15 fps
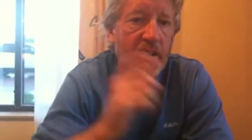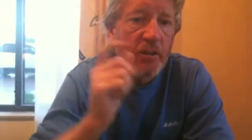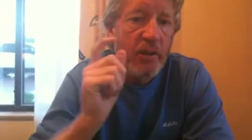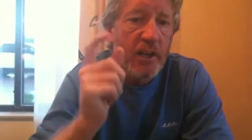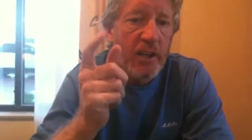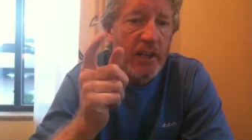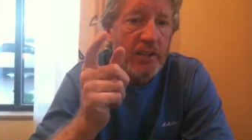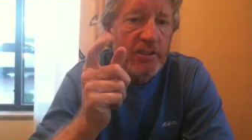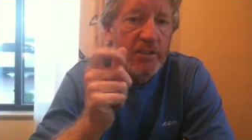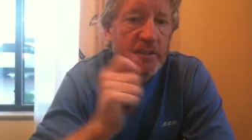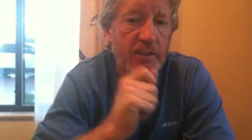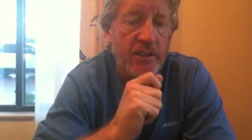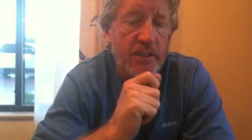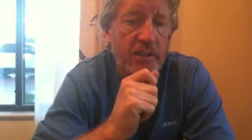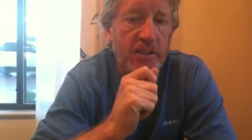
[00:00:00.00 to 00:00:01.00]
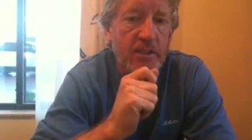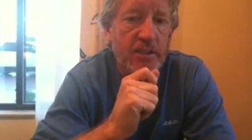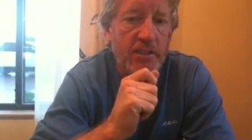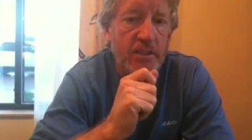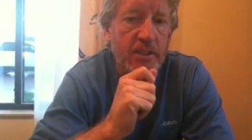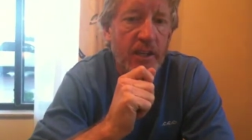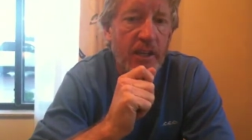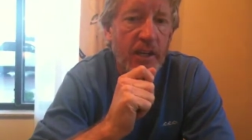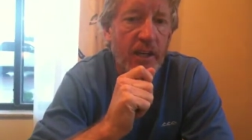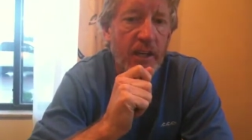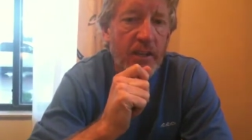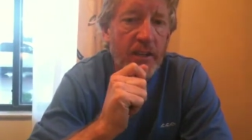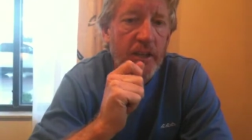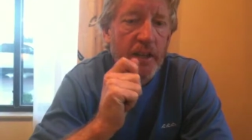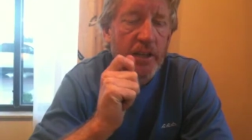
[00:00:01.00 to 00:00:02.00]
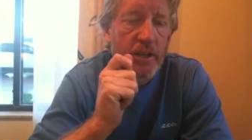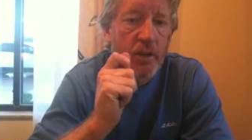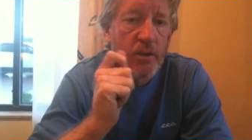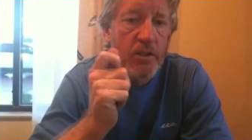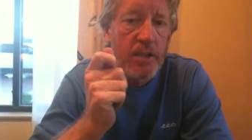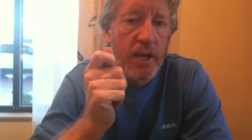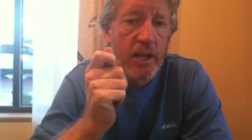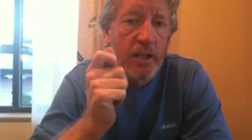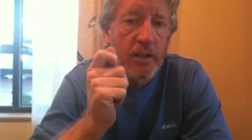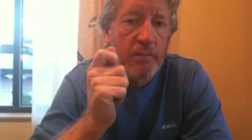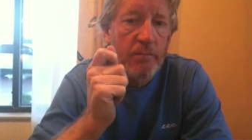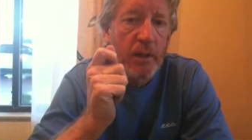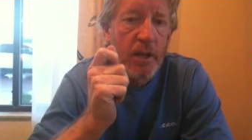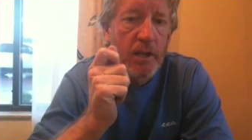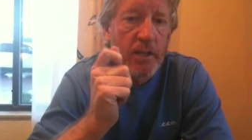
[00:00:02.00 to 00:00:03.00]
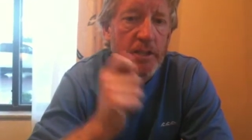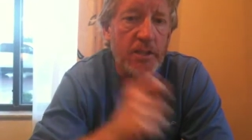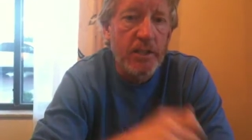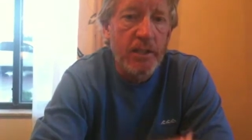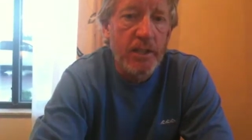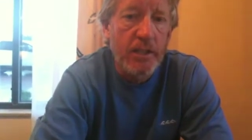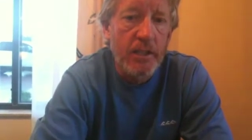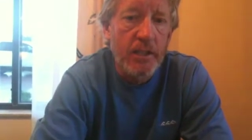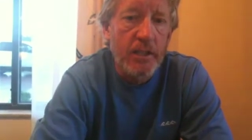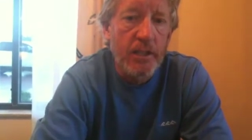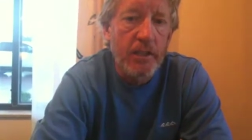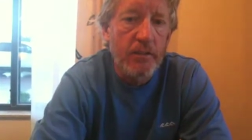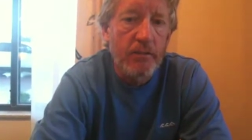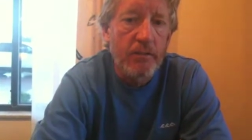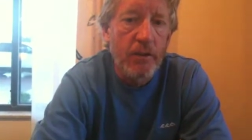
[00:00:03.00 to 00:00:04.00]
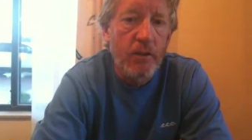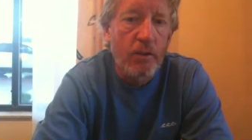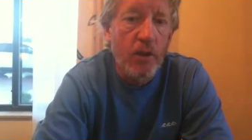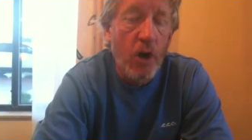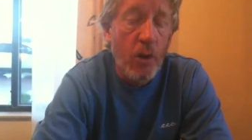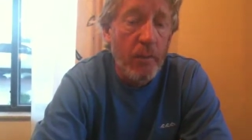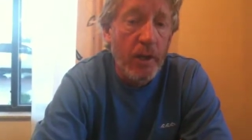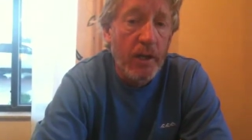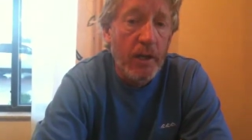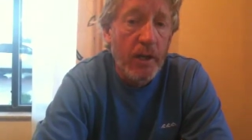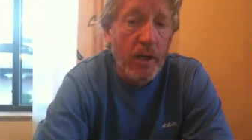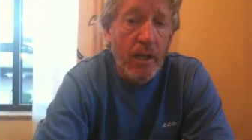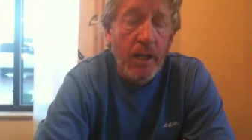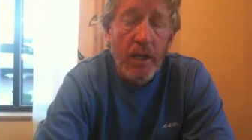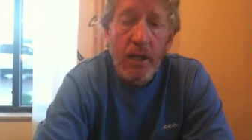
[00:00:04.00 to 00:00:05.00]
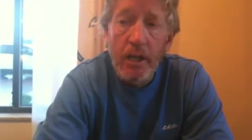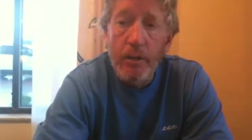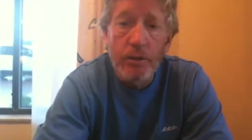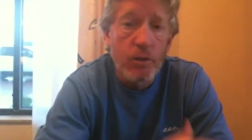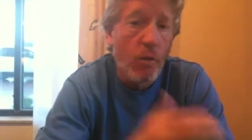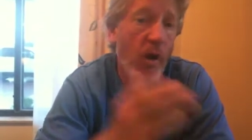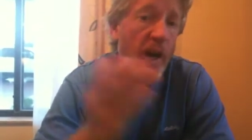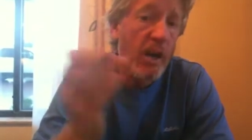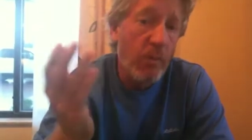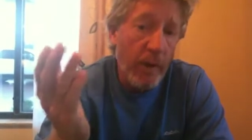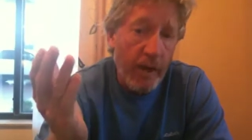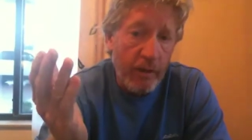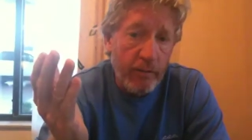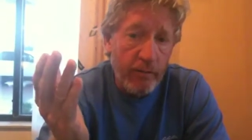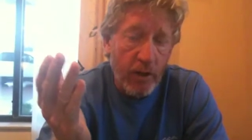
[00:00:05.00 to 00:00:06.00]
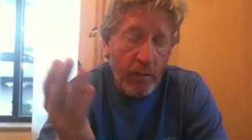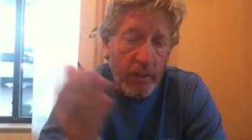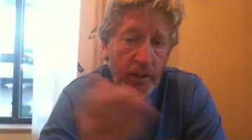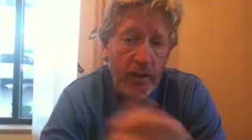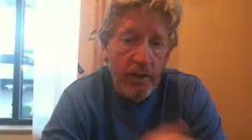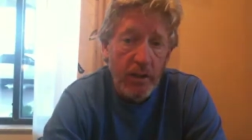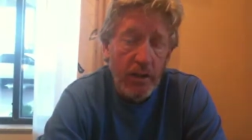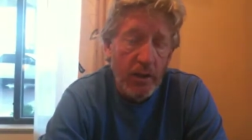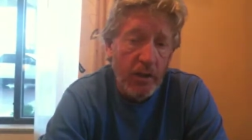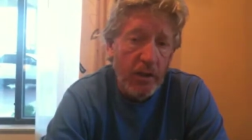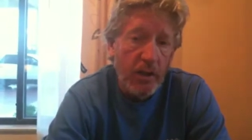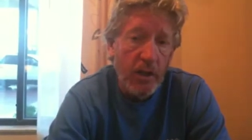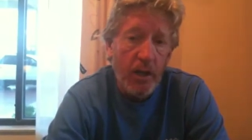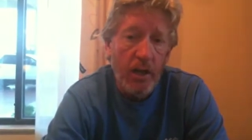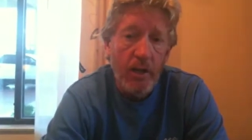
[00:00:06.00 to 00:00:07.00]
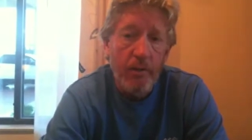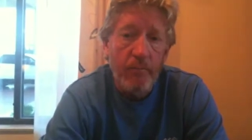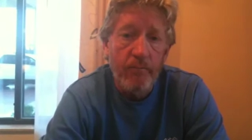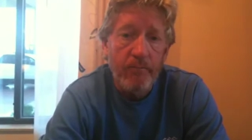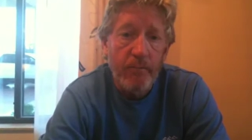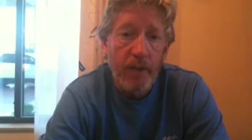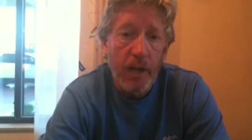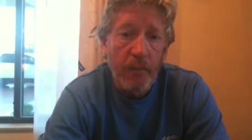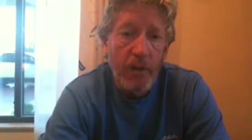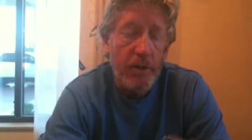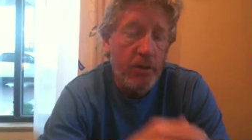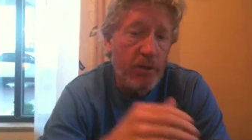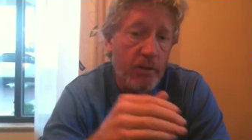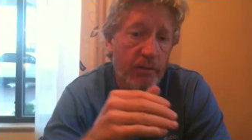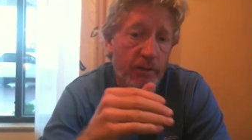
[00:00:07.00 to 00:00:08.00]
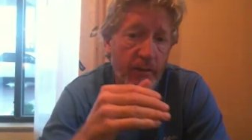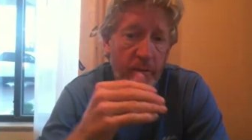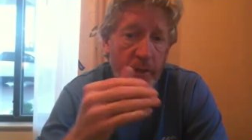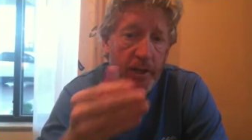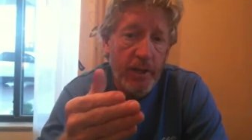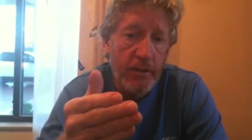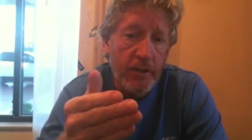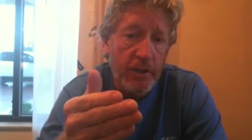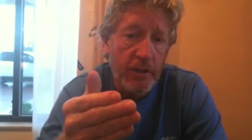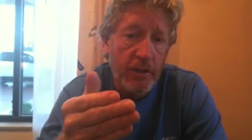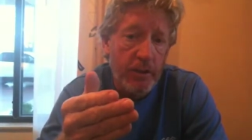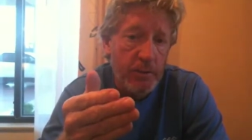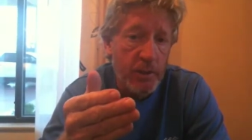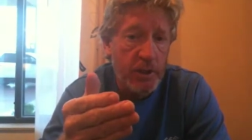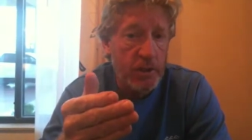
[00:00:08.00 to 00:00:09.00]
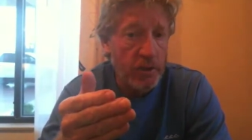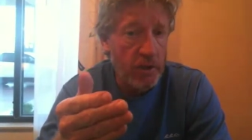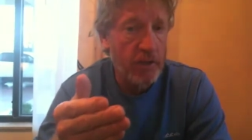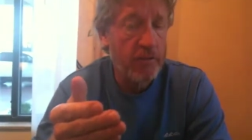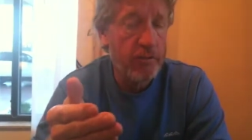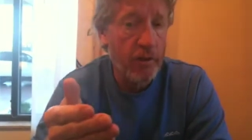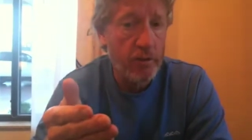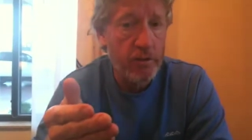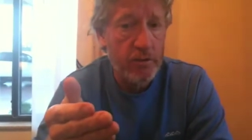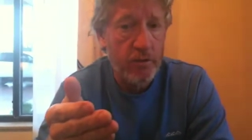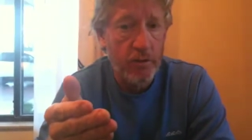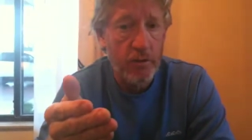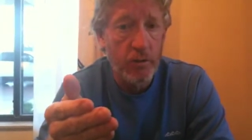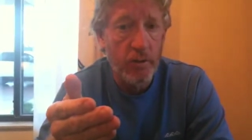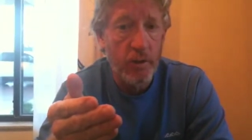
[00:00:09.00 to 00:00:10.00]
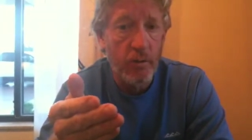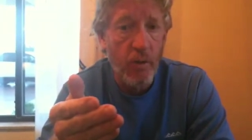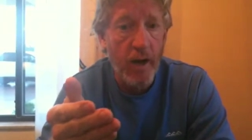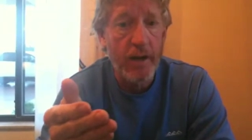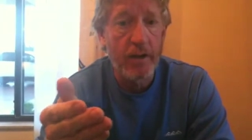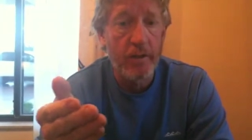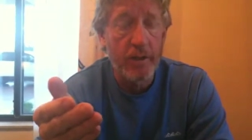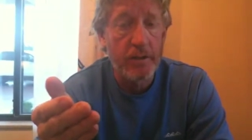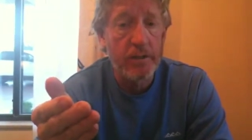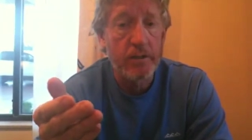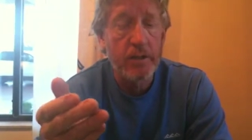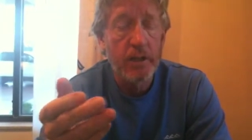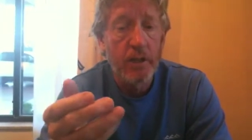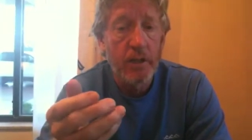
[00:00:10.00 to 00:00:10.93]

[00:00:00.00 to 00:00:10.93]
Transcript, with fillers: Greetings. Just uh, got in the hotel at Ponca City, uh, Oklahoma. There was a wire waiting for me. Um, I'm not sure if everybody out there, especially young folks, don't know what a wire is.